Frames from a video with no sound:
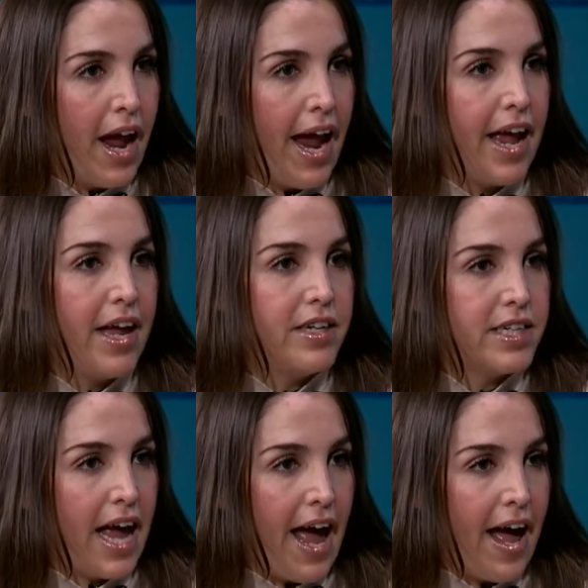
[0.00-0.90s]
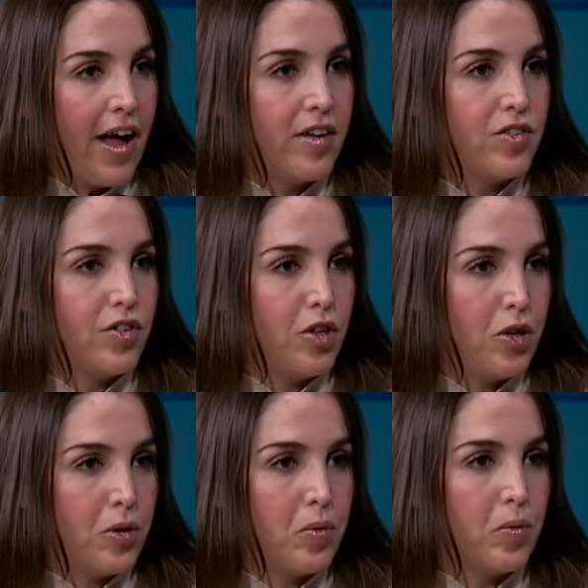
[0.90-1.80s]
And as
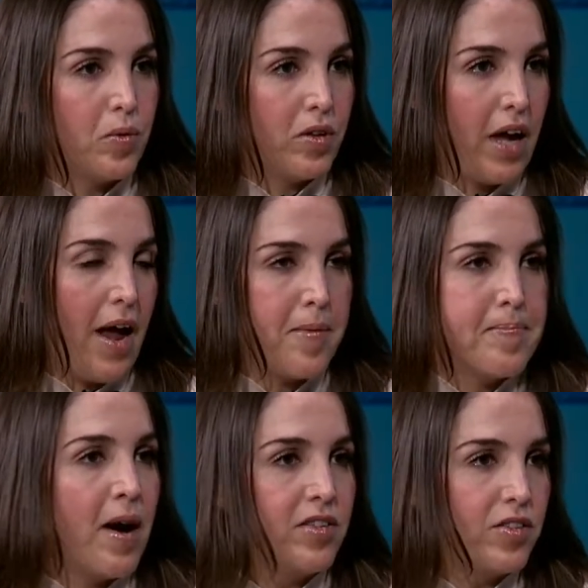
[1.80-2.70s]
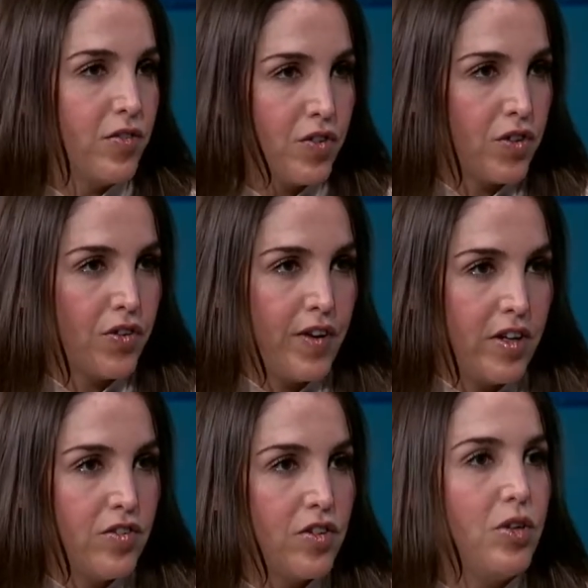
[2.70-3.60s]
you get months of
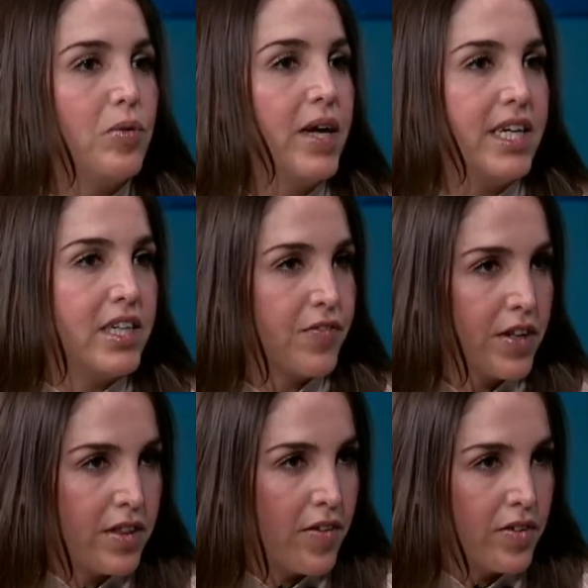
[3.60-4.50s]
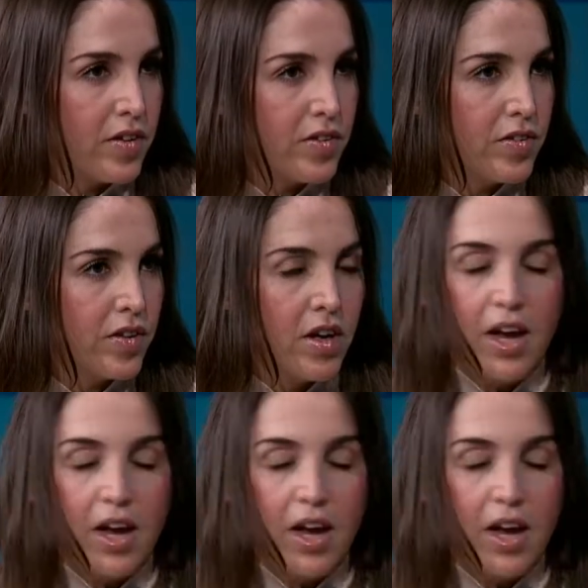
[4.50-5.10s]
service, you hit different levels.